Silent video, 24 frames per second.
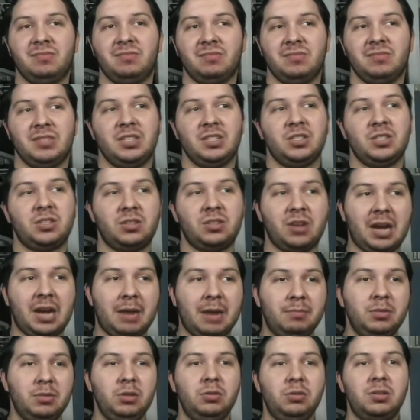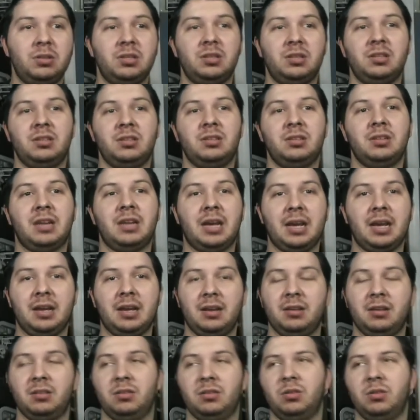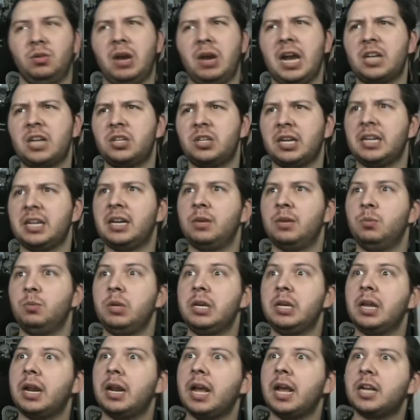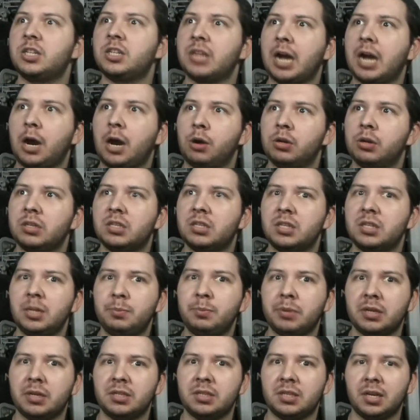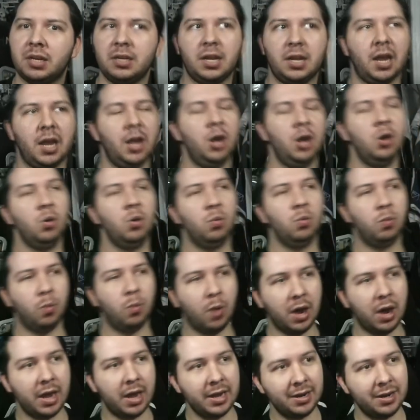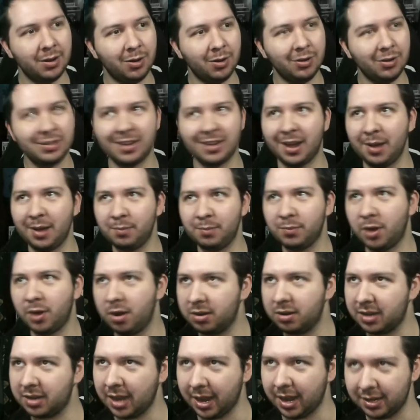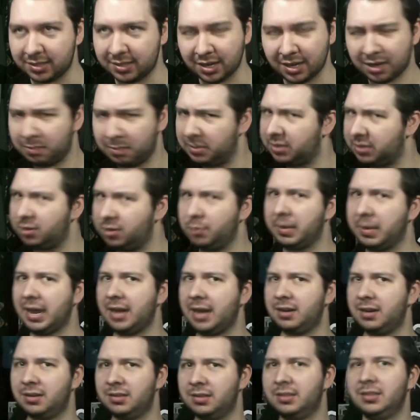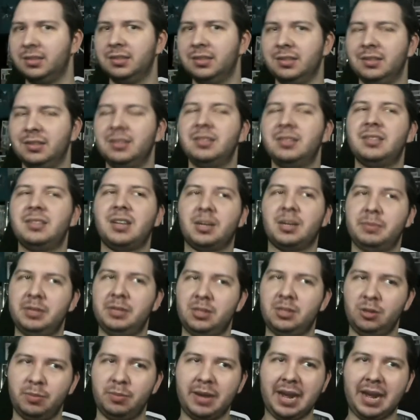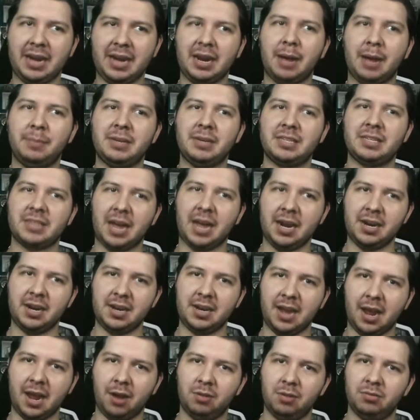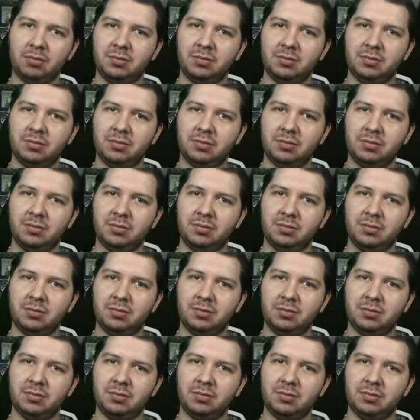So I'm losing. Actually, I could we get an extra hour sleep on Sunday. What? Hold up. Okay, it's not gonna be too bad. It's not gonna be too bad. I'm excited now.